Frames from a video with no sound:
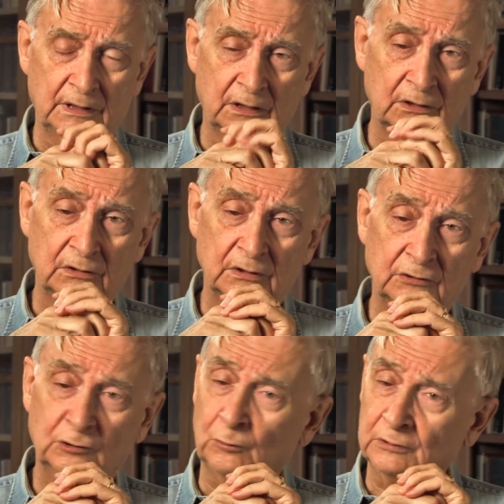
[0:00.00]
are
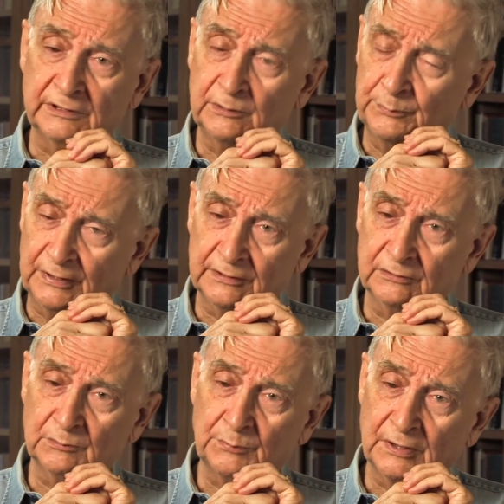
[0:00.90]
totally
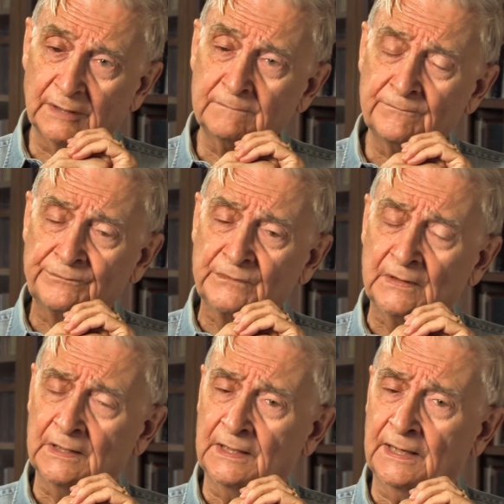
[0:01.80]
dependent upon
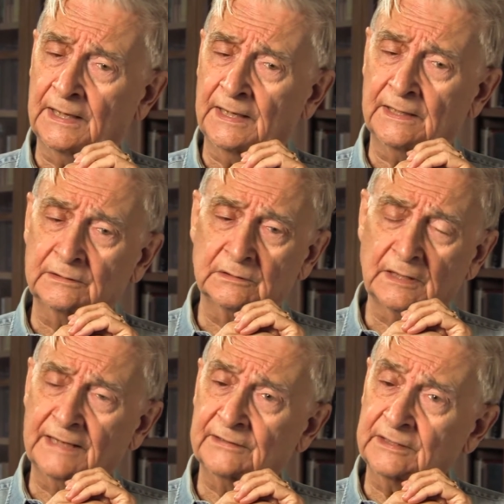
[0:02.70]
and
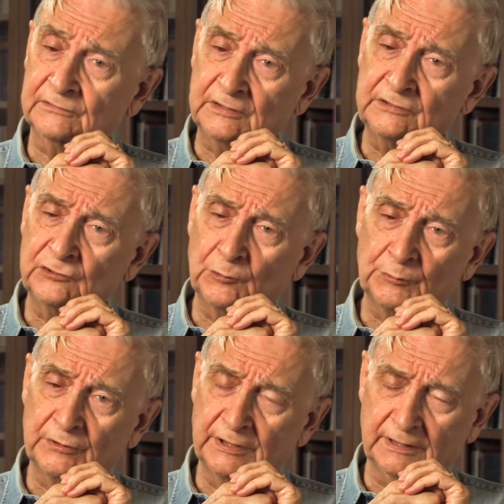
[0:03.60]
I think it's easy to
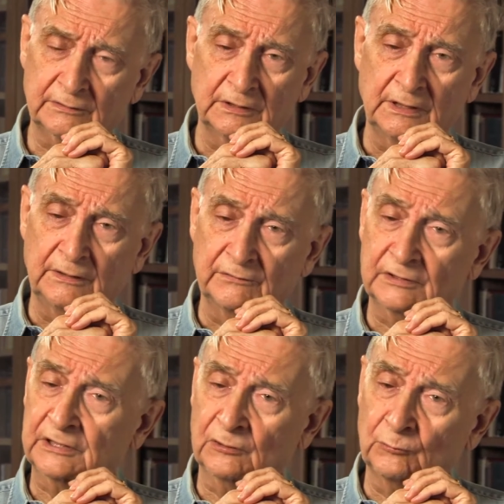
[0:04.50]
predict
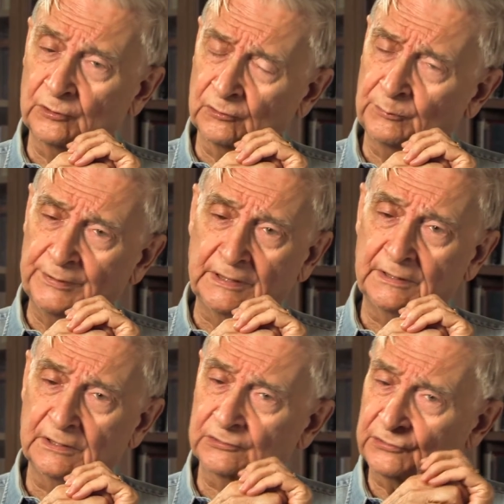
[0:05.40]
that there will
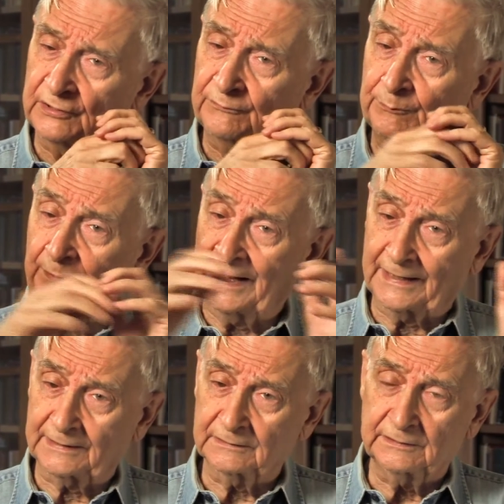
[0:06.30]
be a shift
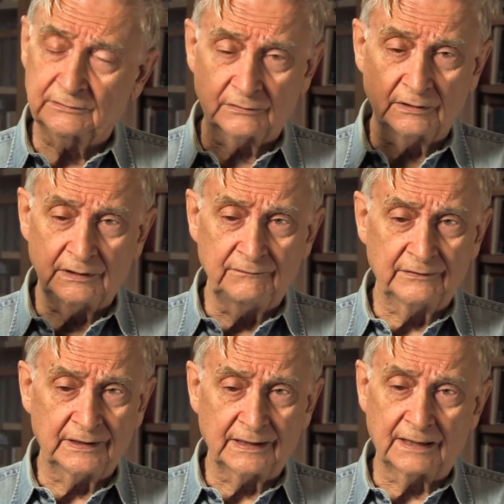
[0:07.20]
back, at least an
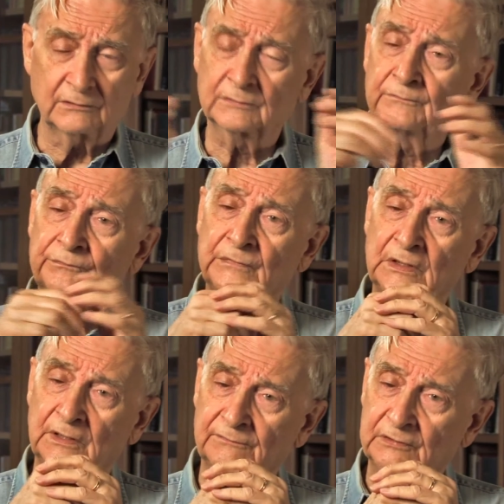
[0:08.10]
evening out
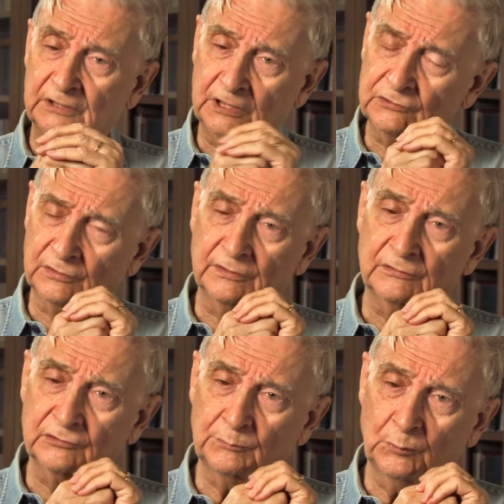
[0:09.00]
of attention
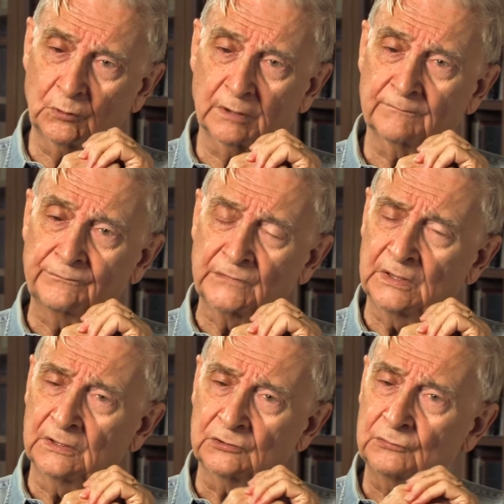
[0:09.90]
and support
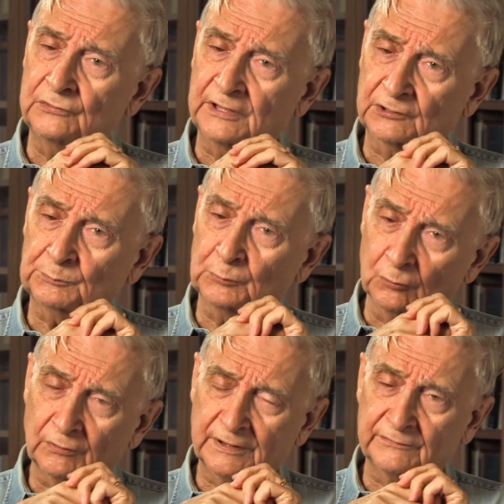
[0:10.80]
to
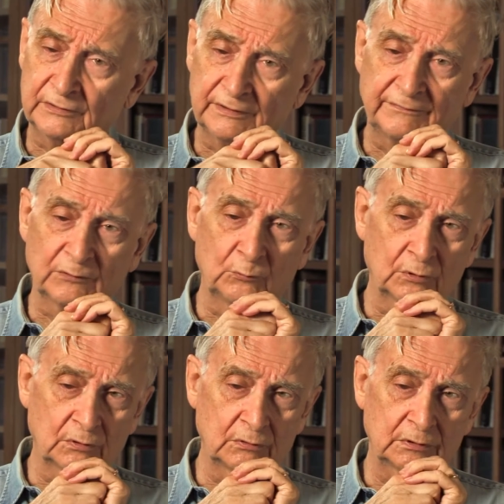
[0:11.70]
exploring the living
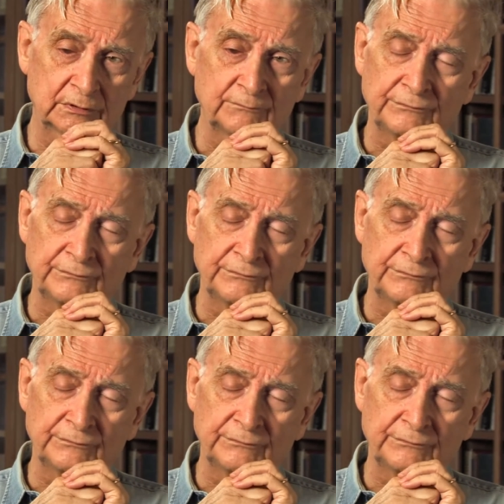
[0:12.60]
world.